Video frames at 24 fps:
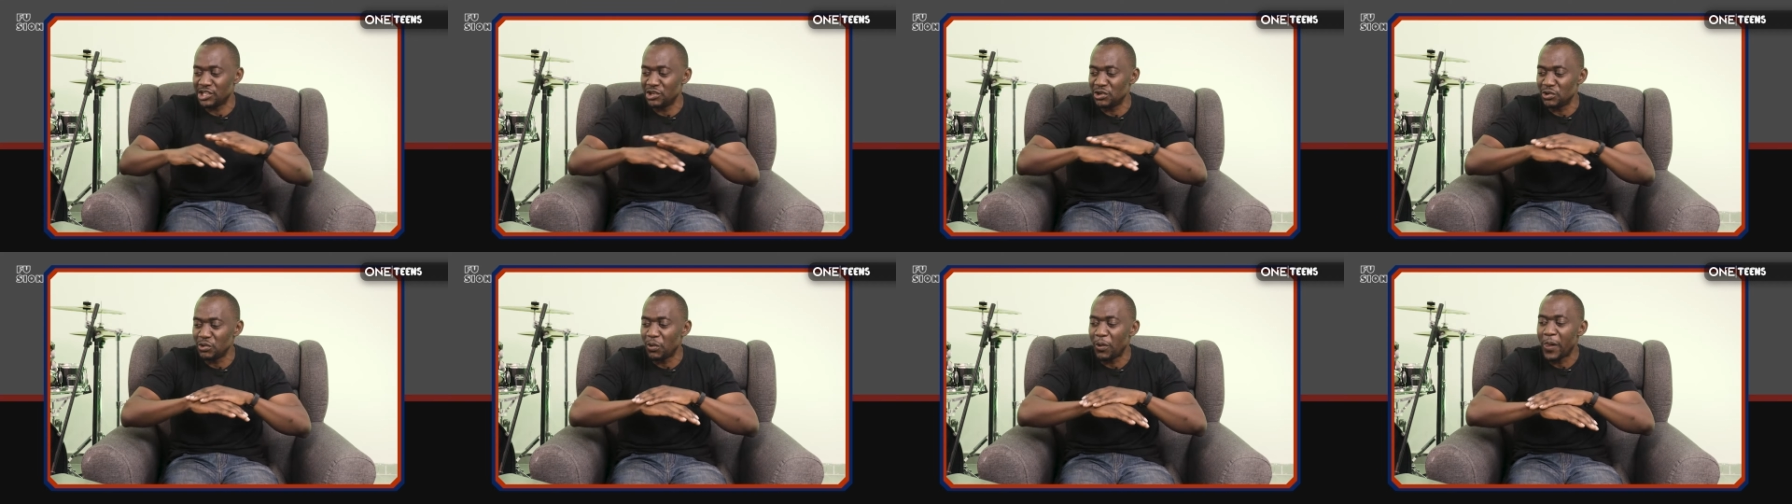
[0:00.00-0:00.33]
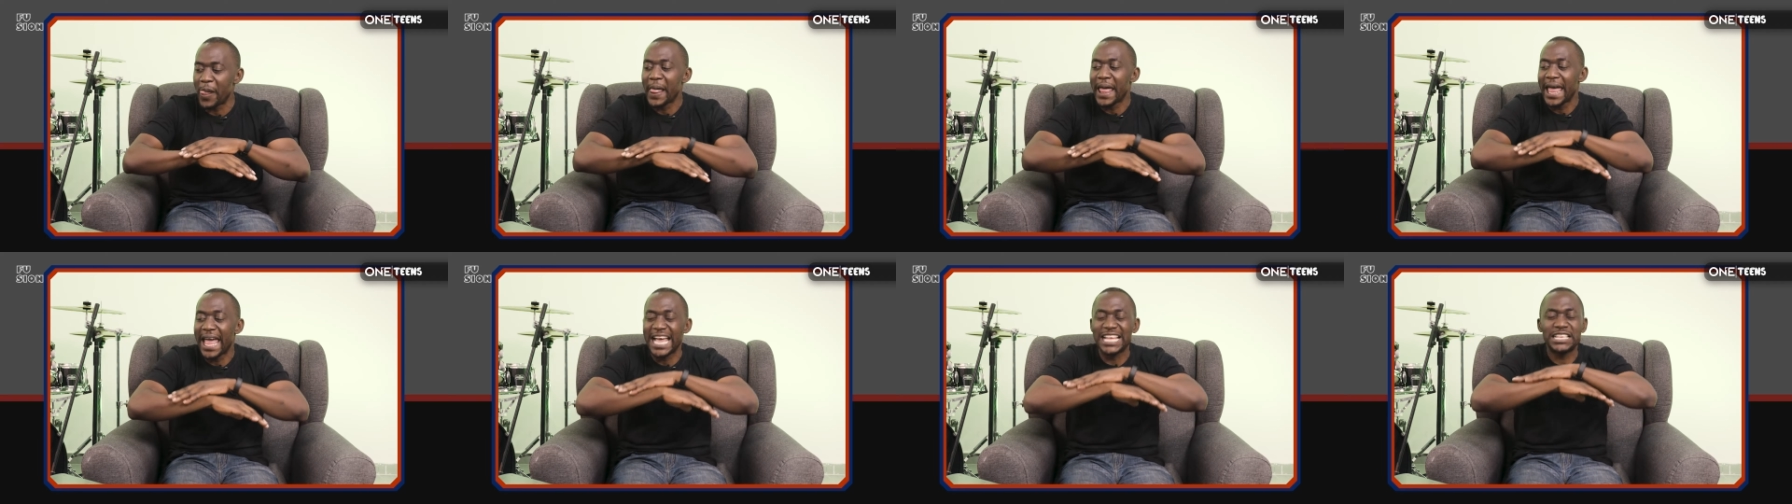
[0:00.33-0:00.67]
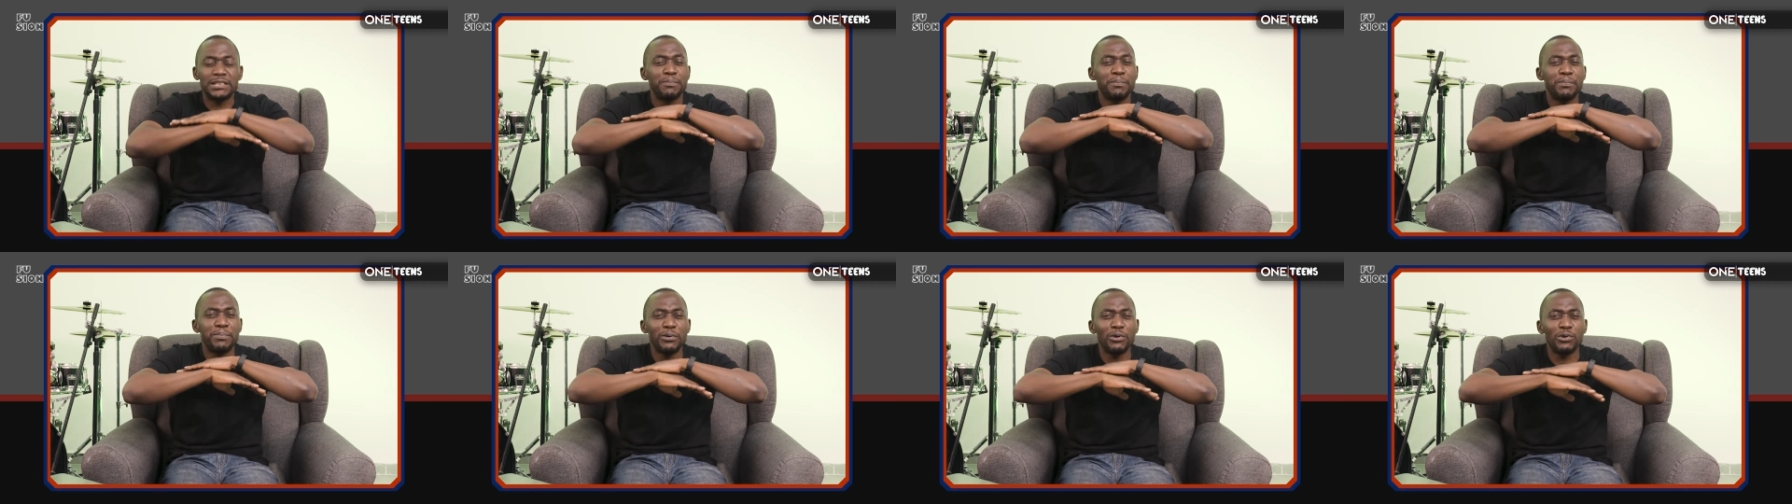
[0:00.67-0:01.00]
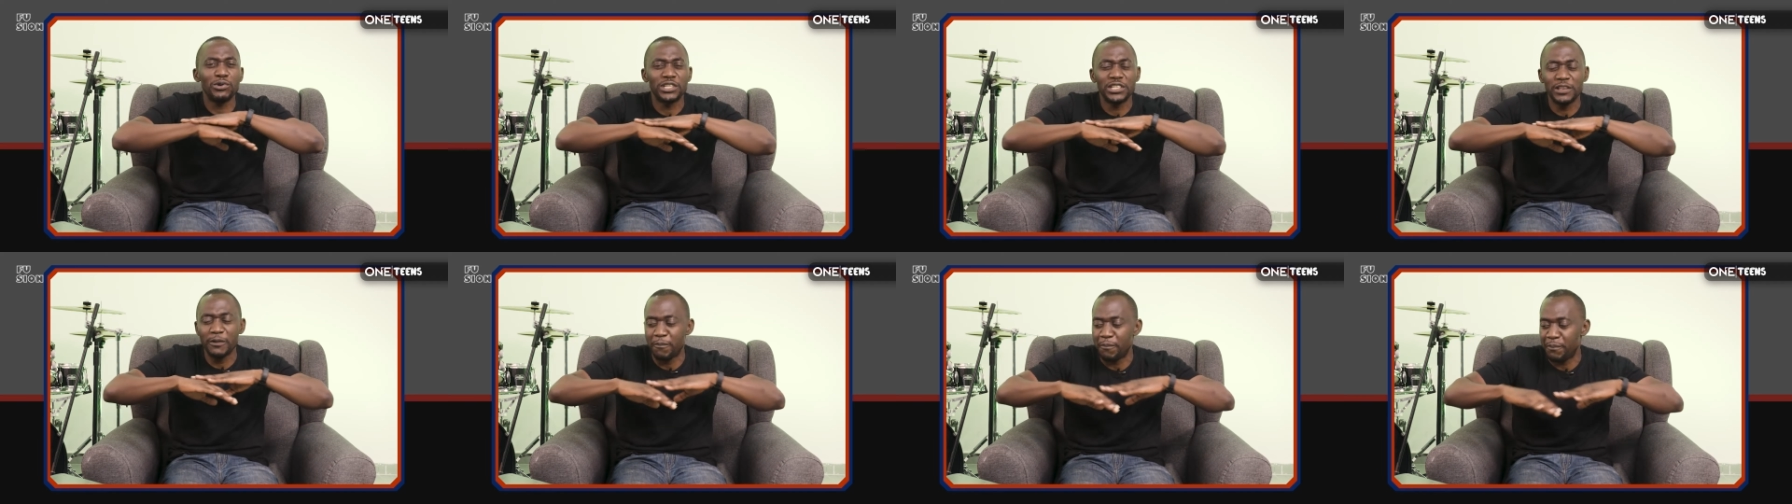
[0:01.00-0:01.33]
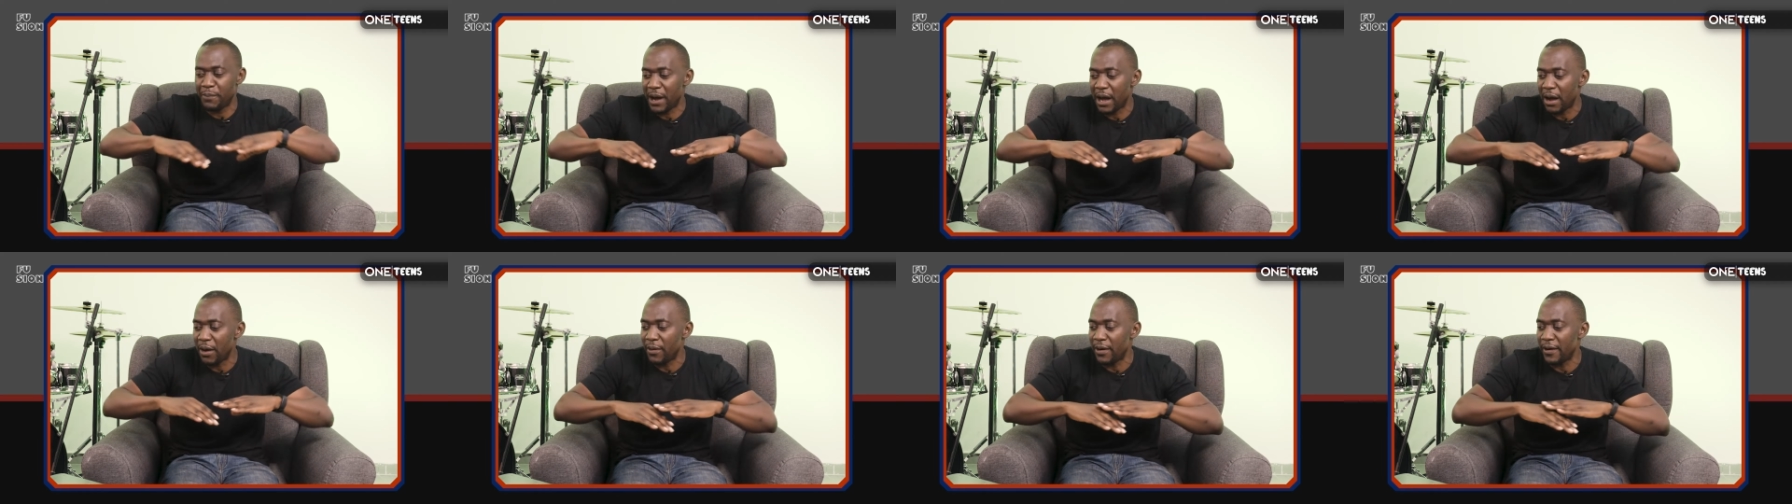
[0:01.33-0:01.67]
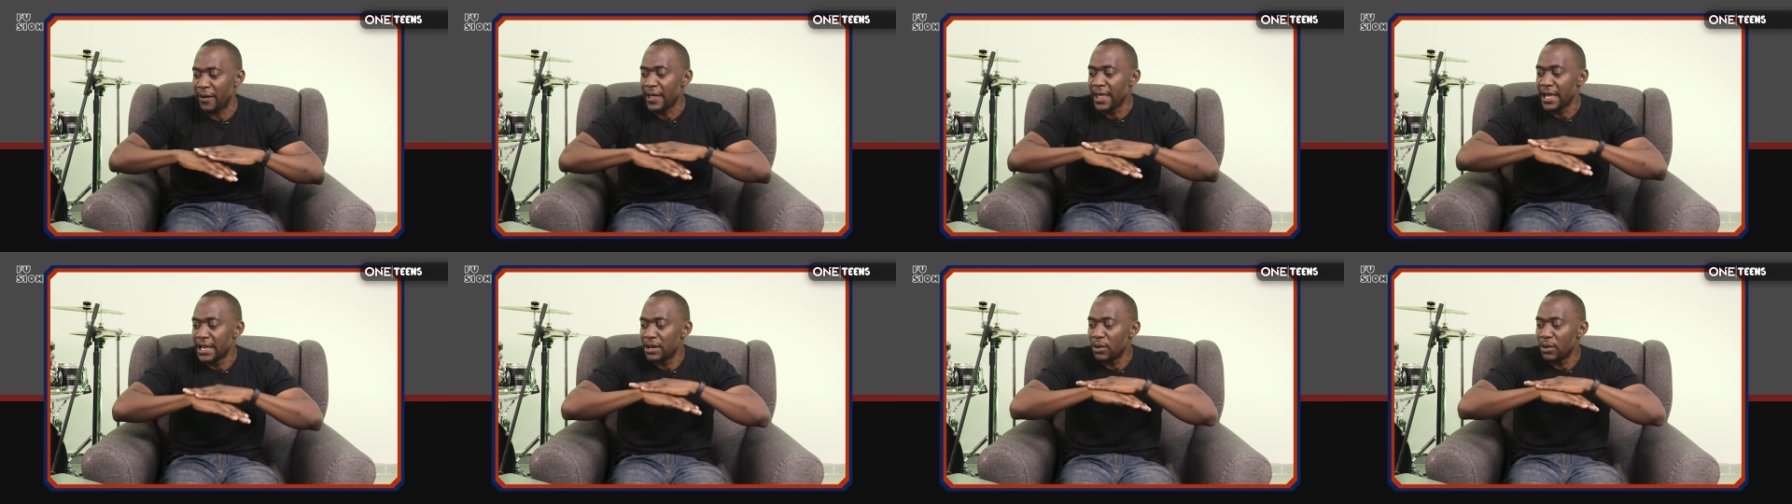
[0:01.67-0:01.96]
you know, explosive power.